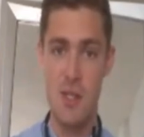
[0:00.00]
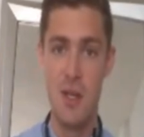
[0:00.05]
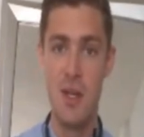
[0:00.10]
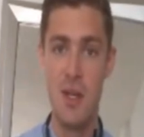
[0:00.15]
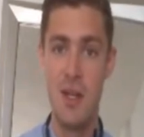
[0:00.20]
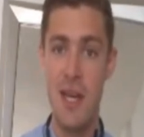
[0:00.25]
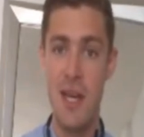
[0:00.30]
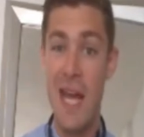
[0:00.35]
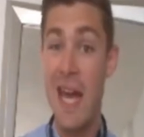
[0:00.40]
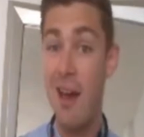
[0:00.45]

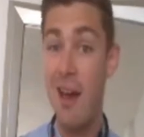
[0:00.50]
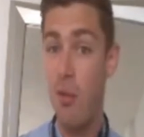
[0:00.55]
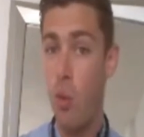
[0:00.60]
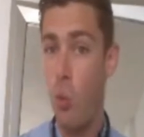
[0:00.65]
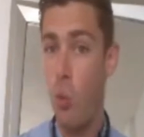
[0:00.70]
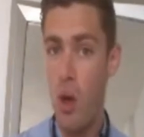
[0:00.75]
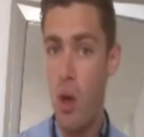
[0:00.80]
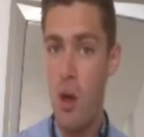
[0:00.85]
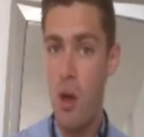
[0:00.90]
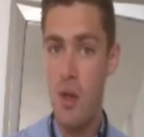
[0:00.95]
Now how it
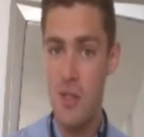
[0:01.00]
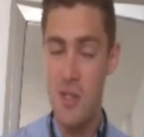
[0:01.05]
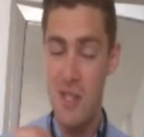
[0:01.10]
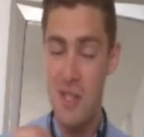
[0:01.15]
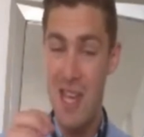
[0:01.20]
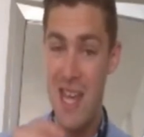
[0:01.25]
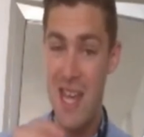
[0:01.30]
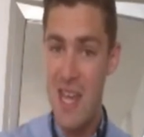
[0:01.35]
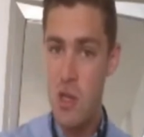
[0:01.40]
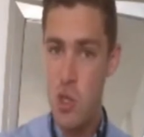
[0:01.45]
works is
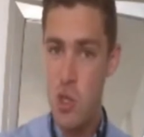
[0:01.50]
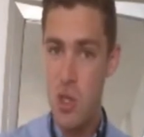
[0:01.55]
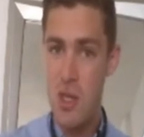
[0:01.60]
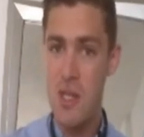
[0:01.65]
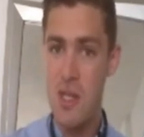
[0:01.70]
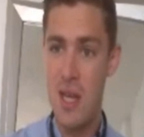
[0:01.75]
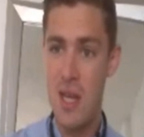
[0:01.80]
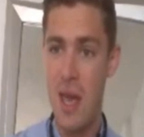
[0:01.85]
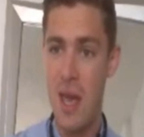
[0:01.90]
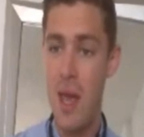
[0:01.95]
each of these
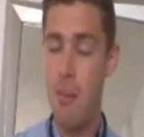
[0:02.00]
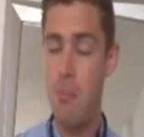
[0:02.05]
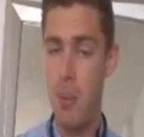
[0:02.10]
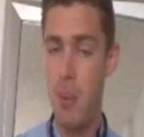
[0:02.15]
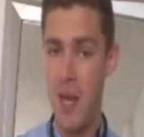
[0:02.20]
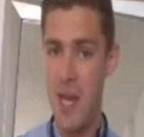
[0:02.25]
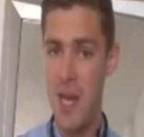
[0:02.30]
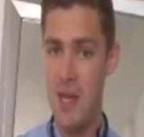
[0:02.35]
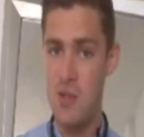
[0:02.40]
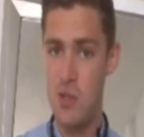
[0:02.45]

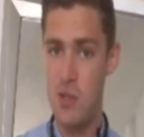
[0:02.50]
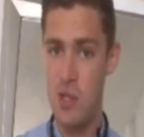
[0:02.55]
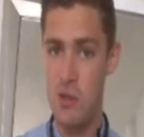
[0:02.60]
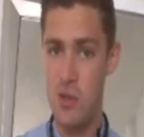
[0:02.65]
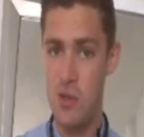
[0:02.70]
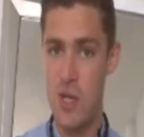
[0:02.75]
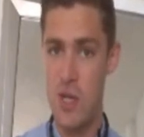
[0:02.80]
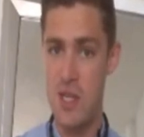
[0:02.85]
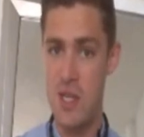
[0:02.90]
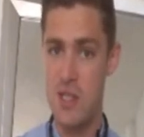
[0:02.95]
campaigns that you
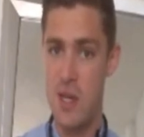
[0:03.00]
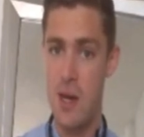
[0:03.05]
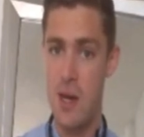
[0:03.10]
set up